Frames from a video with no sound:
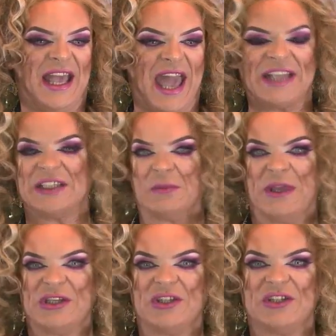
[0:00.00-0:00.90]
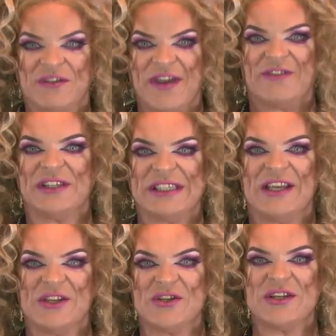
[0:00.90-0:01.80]
exhibitions you've ever
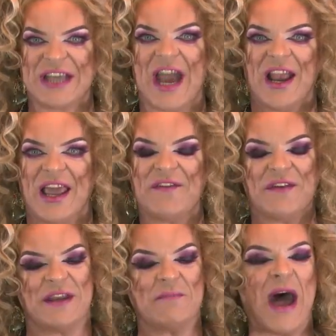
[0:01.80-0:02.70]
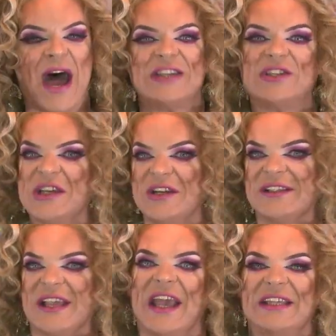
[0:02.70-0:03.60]
seen in your entire life and in past
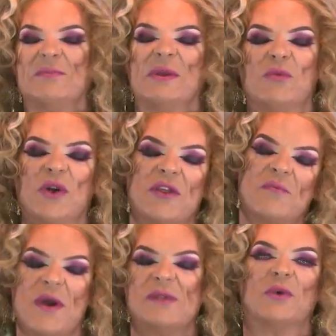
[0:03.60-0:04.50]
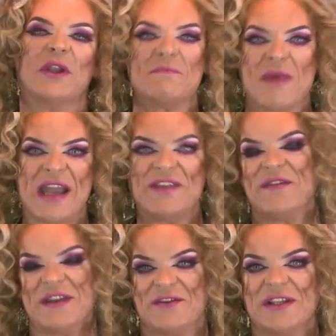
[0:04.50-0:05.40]
years it's been one of the, one of my
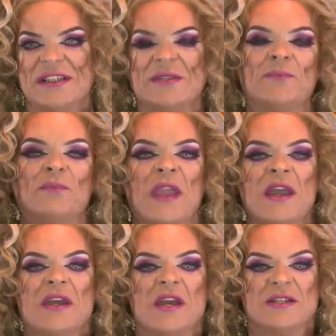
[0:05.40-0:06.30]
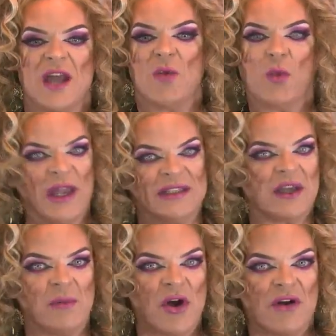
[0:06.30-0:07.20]
favourites. Now, wigs
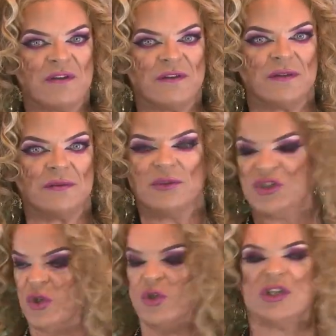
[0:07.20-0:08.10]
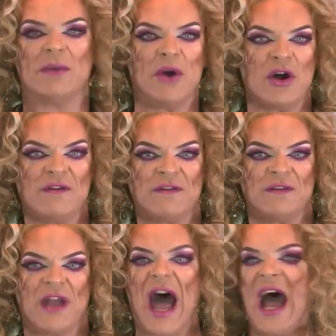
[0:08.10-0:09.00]
come off, shoes come
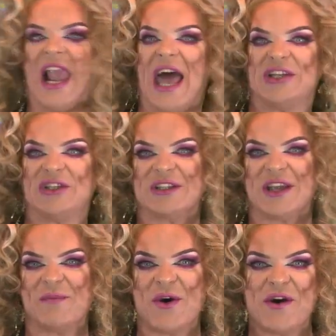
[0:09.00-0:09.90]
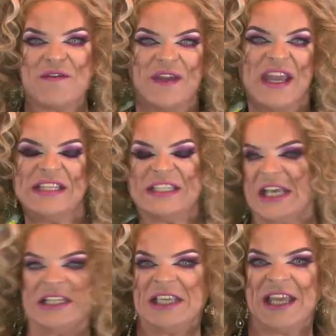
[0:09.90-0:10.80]
off, eyelashes come off,
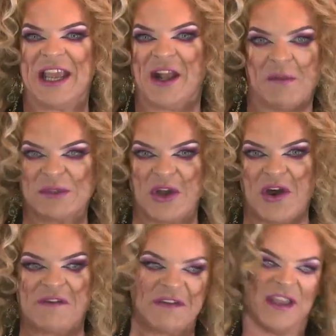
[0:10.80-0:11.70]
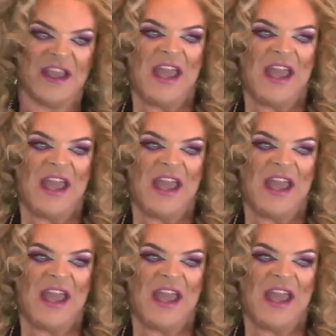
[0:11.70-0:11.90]
dignity comes off,